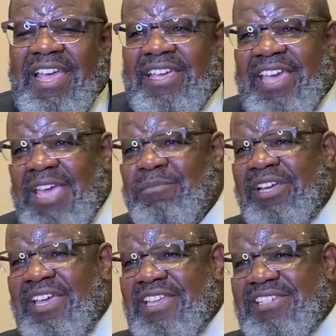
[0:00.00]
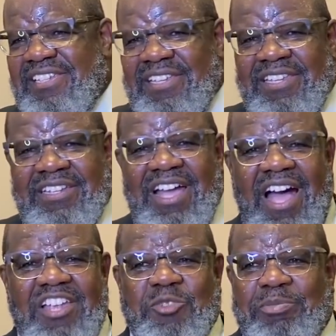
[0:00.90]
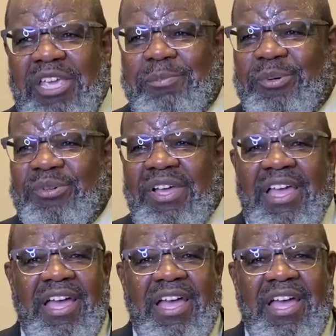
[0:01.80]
came against God's people,